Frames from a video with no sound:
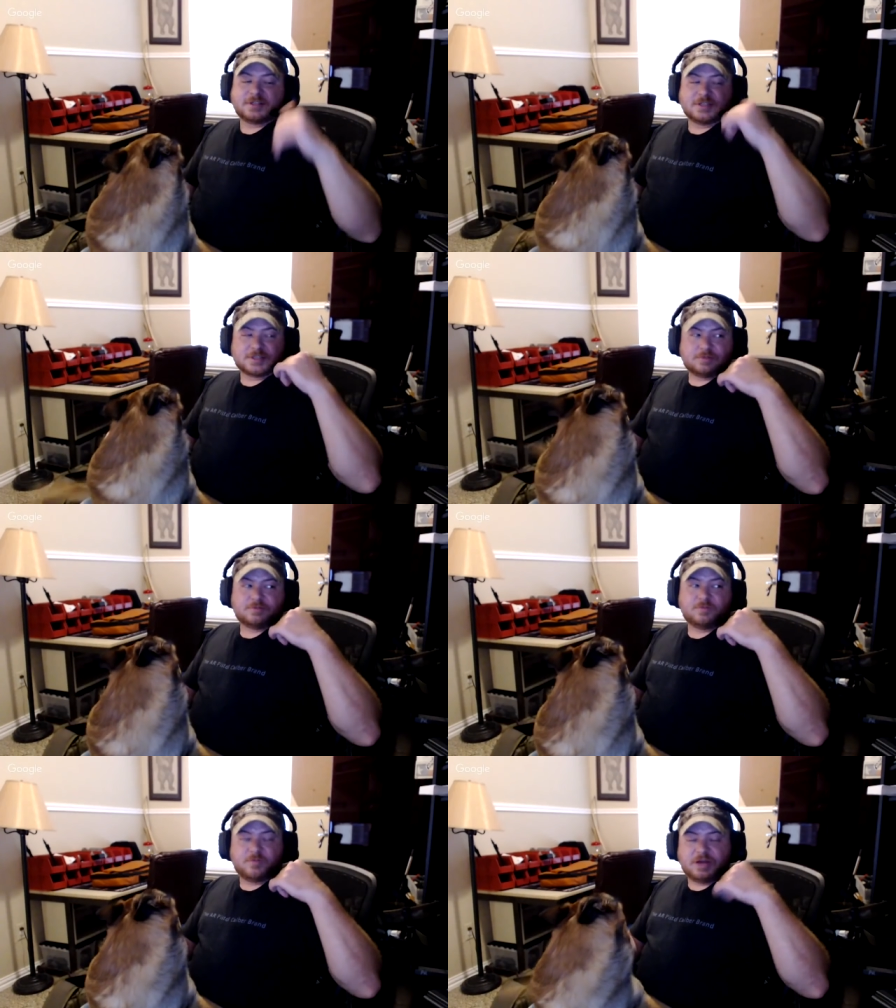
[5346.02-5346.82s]
this
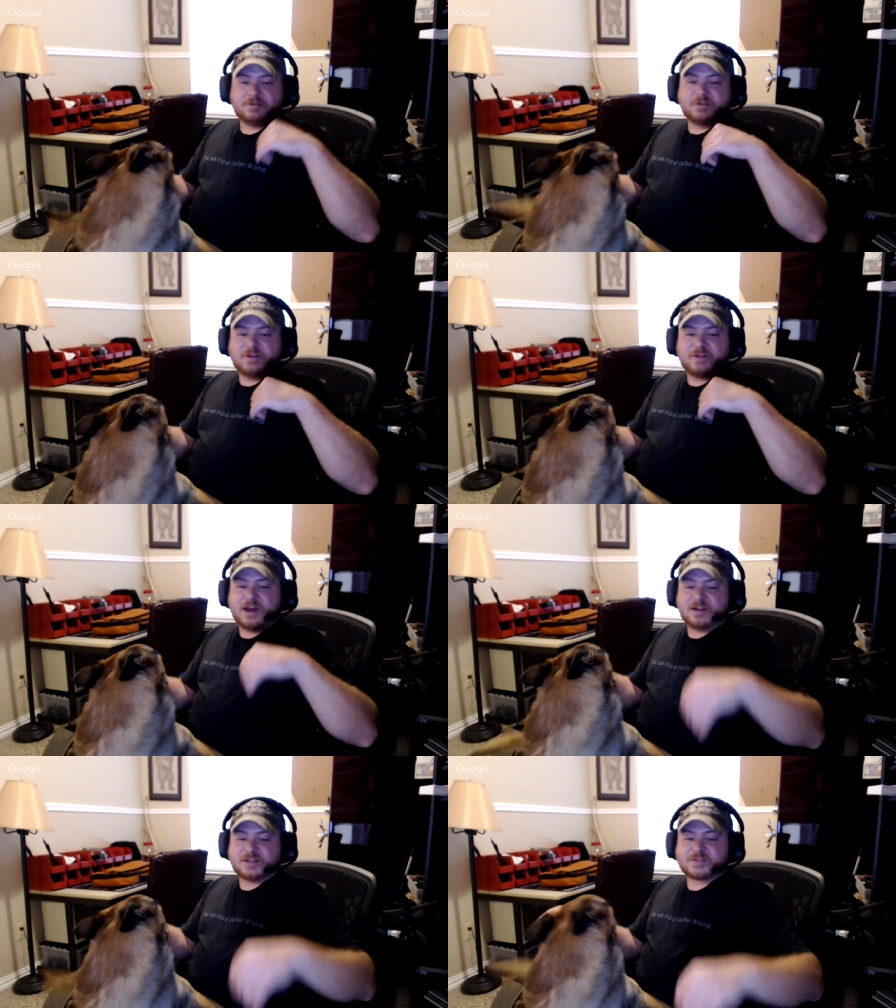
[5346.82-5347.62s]
belt that I've
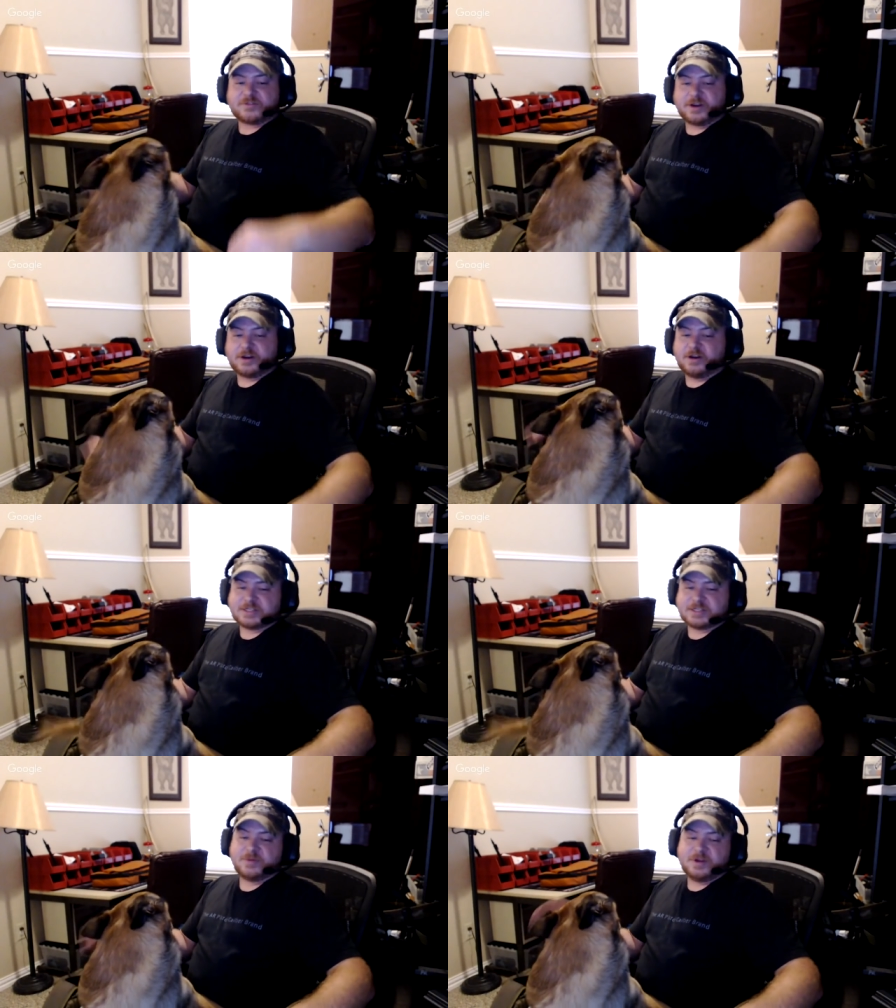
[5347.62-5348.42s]
got is freaking awesome.